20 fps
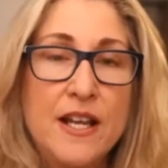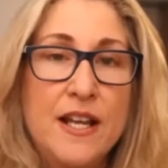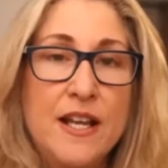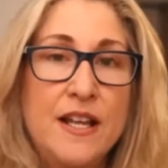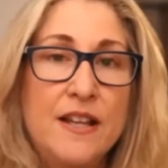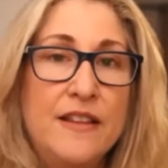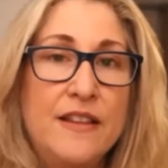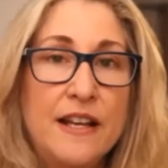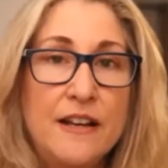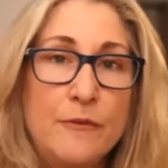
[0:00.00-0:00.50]

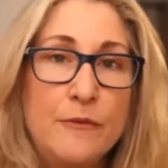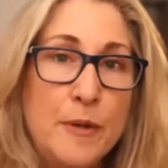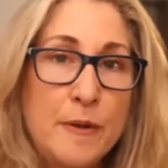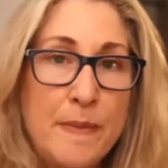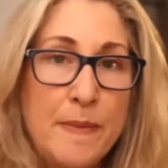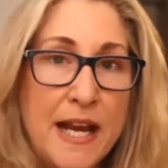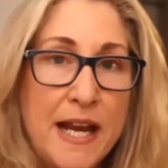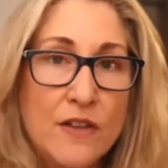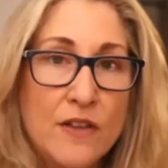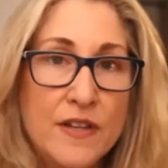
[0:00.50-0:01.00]
that have been
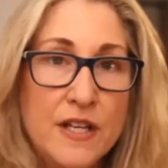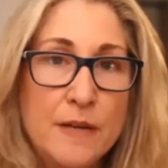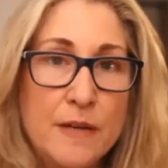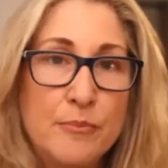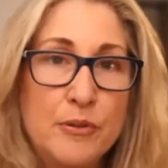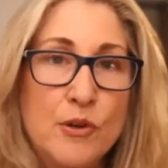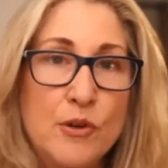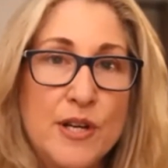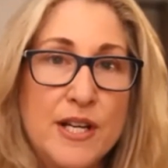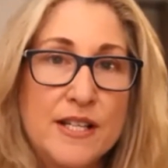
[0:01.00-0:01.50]
made on the
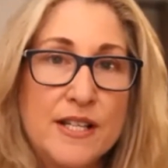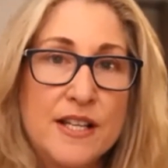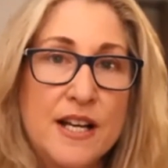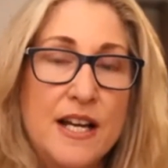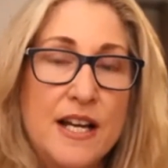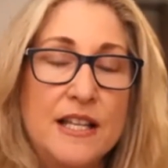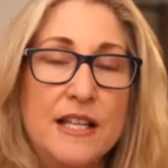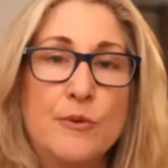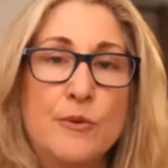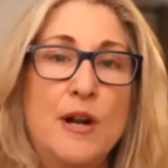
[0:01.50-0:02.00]
employee
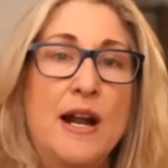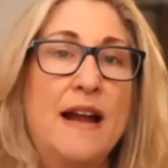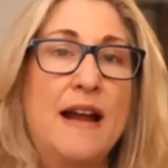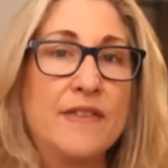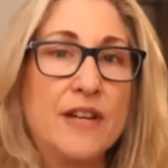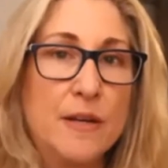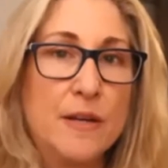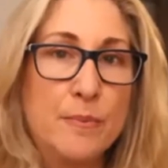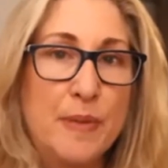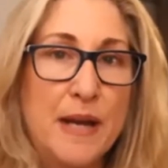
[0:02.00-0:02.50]
side that were
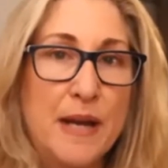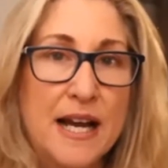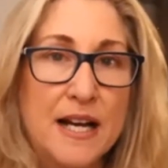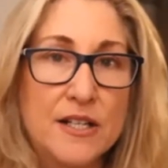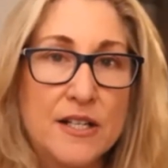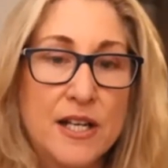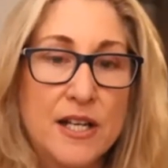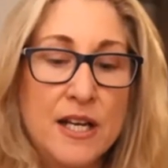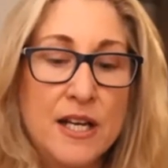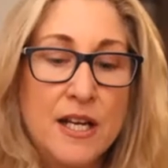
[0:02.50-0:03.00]
having
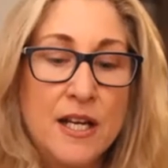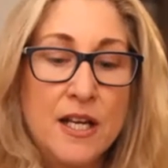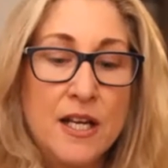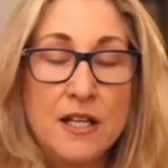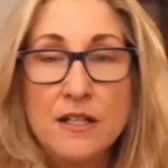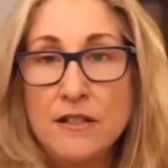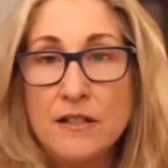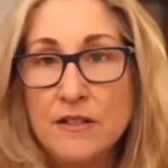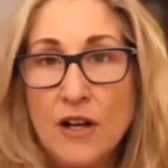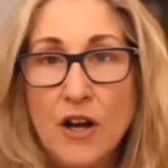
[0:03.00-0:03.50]
impact
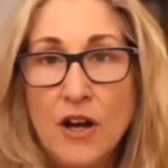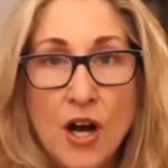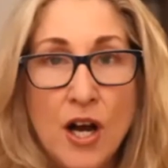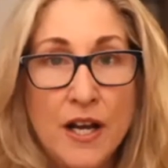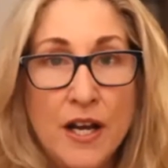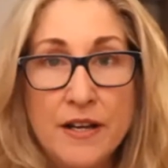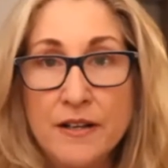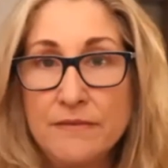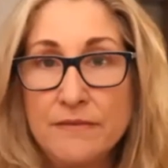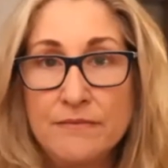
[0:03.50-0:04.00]

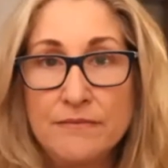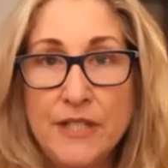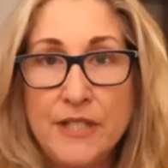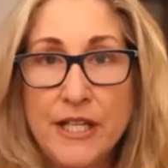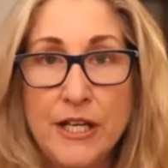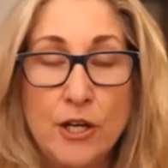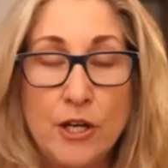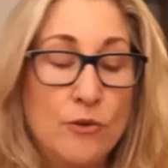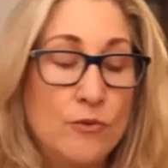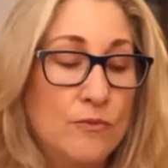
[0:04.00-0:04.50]
on,
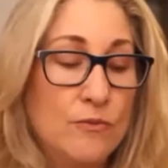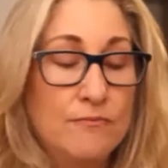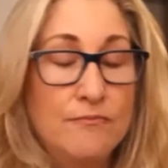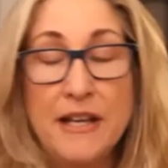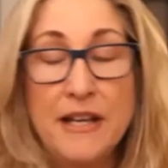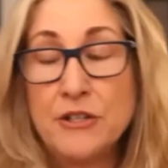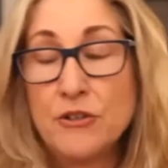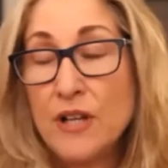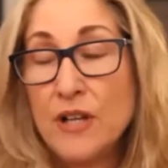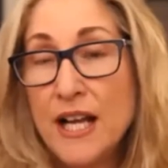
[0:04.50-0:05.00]

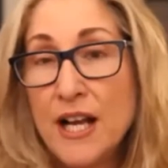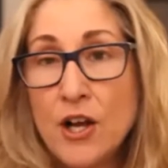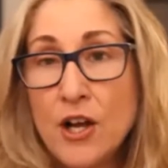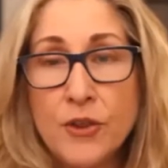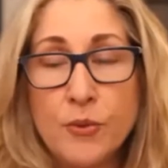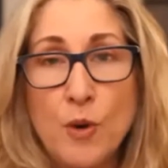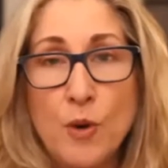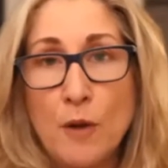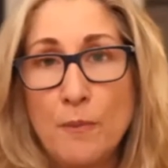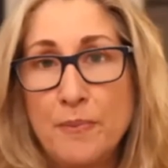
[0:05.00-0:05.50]
mental
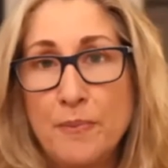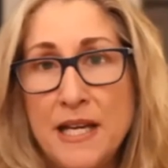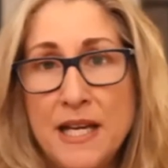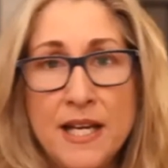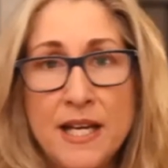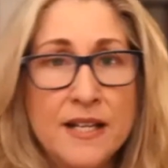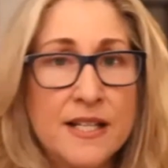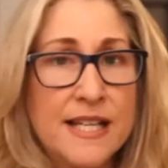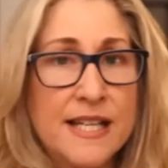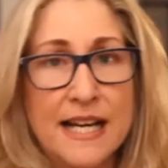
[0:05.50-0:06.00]
health,
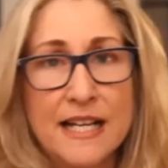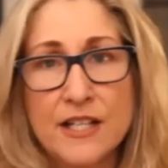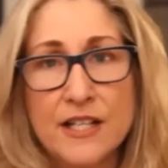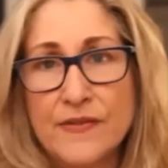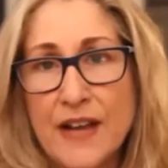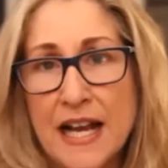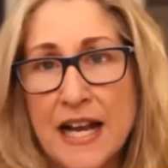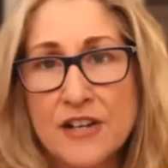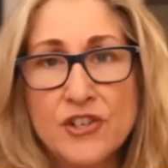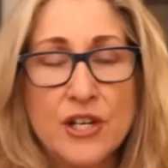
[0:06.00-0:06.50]
well-being,
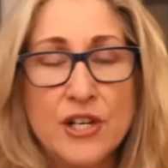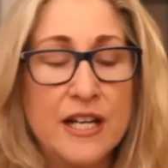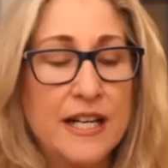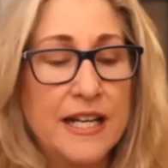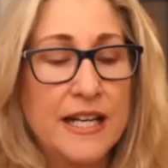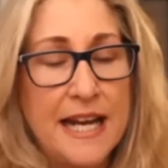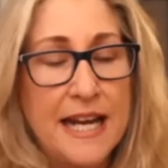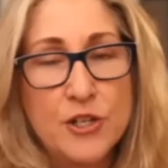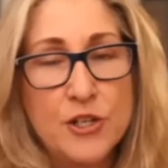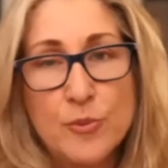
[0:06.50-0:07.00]
satisfaction,
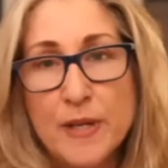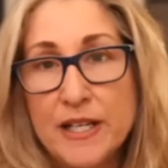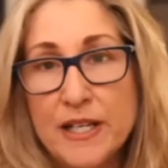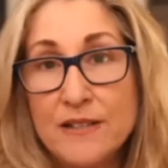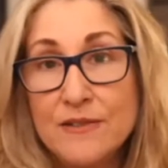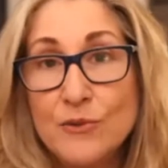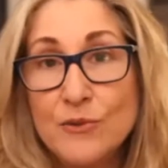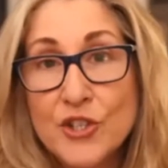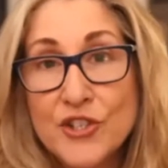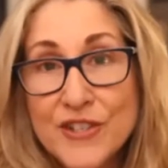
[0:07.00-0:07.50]
engagement,
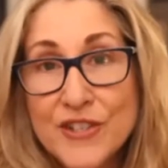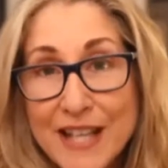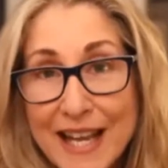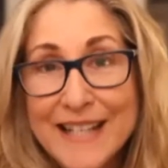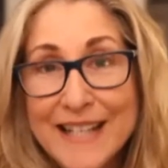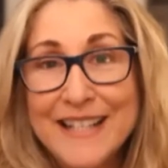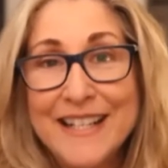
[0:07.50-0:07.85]
which then